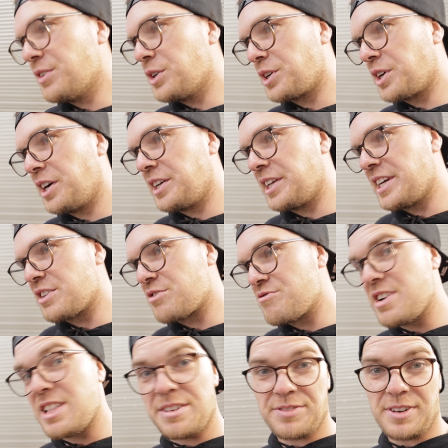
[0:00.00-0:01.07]
or Connor gets
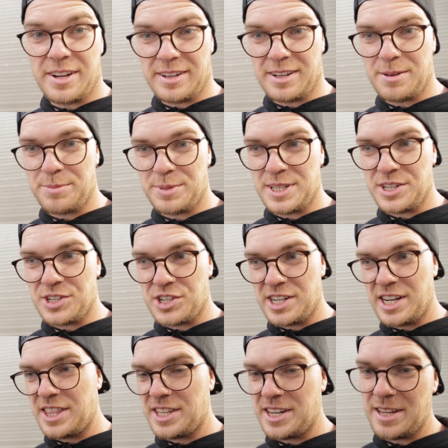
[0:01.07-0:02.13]
really far in
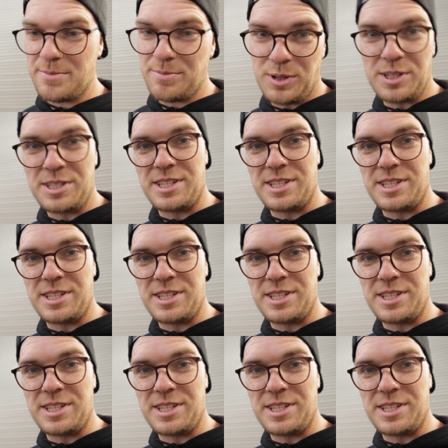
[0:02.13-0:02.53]
competition and they need more